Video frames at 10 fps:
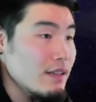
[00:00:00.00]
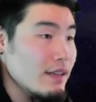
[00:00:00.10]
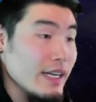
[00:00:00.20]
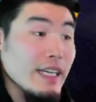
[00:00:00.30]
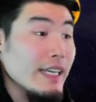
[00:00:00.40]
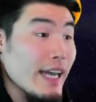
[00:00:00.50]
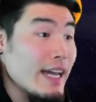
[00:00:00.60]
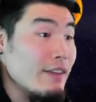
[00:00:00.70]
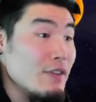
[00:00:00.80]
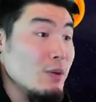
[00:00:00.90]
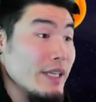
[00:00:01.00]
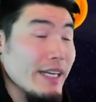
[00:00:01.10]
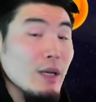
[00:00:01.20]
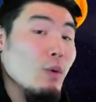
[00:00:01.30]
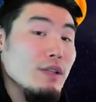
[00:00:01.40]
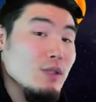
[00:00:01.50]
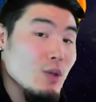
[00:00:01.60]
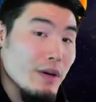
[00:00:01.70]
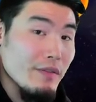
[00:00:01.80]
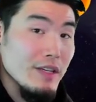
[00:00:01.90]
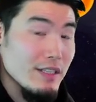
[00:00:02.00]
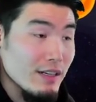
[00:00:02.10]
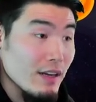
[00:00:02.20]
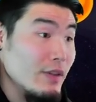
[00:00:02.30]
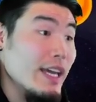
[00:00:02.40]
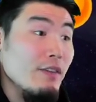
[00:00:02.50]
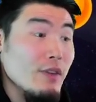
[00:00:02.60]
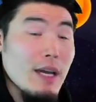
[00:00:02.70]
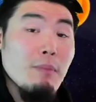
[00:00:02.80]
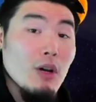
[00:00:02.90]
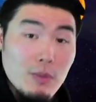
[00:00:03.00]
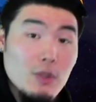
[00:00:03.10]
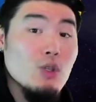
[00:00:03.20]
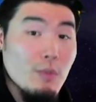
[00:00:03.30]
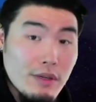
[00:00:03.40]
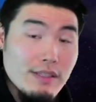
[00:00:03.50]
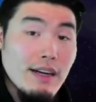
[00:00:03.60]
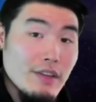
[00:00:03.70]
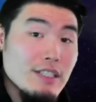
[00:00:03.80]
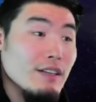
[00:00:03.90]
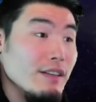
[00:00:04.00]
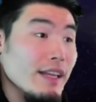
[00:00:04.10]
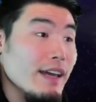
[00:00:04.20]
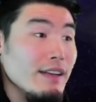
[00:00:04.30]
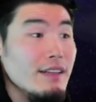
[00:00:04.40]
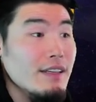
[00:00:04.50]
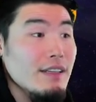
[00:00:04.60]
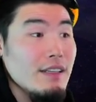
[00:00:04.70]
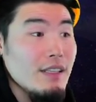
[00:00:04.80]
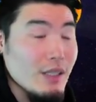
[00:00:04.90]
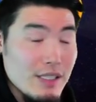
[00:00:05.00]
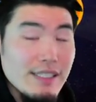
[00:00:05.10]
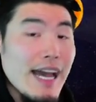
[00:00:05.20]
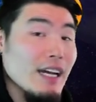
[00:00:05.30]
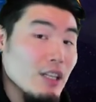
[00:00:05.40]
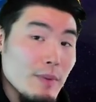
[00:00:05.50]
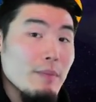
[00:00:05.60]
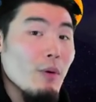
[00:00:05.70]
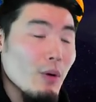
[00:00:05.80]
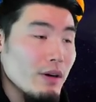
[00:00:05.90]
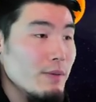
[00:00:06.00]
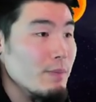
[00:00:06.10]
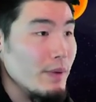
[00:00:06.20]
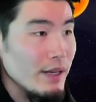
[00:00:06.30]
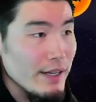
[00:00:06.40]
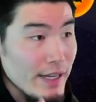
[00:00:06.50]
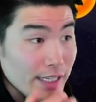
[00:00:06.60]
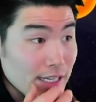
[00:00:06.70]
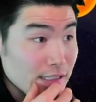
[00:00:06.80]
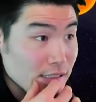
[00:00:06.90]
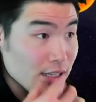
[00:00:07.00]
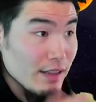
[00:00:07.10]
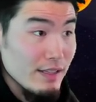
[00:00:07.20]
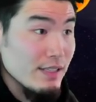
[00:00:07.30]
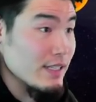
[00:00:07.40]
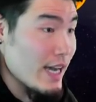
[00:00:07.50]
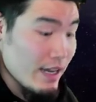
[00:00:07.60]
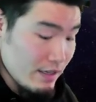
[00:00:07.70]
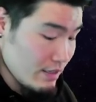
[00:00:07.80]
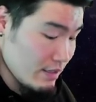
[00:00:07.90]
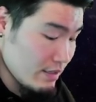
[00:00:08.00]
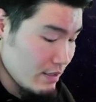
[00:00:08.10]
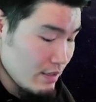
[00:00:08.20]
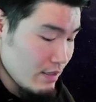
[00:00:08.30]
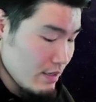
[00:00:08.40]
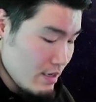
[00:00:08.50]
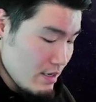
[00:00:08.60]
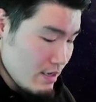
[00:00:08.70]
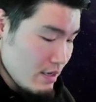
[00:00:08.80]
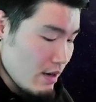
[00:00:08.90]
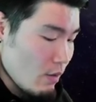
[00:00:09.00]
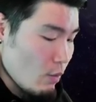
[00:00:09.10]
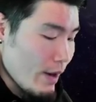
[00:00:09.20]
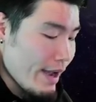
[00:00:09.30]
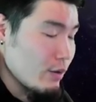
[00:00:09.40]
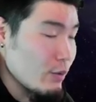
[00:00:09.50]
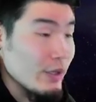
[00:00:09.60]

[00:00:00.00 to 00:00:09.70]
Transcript: that he can get if he's only getting one super every turn. If you get if you get multiple supers every turn, then you could stack a little bit more. But I guess uh, this is kind of around what you